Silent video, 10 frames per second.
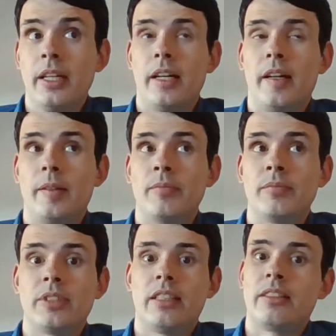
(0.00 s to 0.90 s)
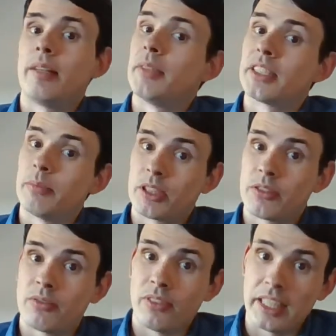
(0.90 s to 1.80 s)
then that makes it
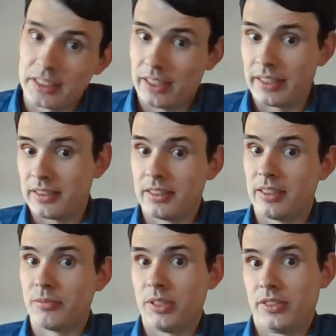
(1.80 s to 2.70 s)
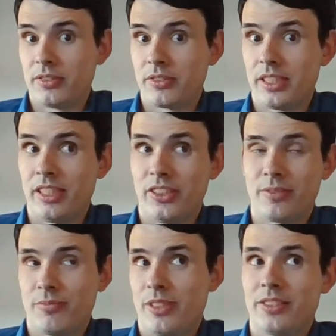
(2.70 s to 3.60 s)
much less likely that we'll agree
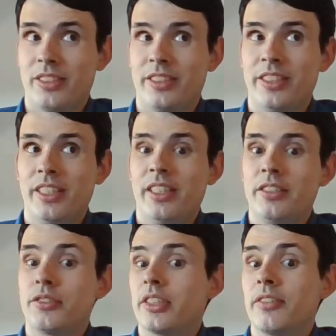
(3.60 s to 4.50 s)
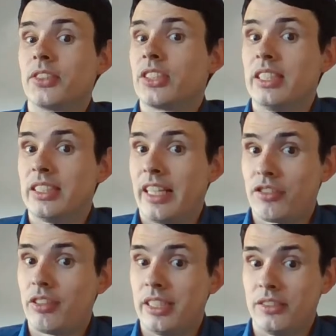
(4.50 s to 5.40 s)
on whether neurodiversity is
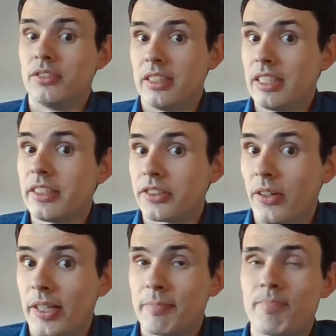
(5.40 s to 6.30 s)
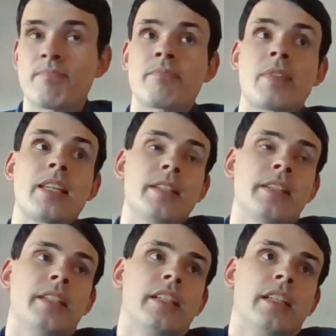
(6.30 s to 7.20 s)
actually a good thing or not.
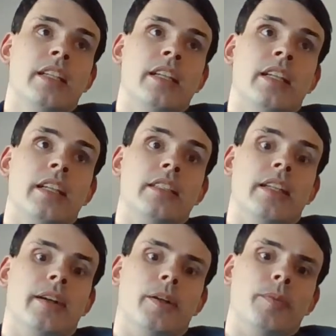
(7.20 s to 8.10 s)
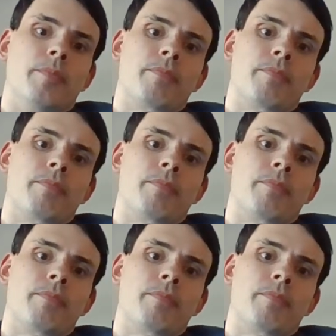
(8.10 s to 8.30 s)
Now,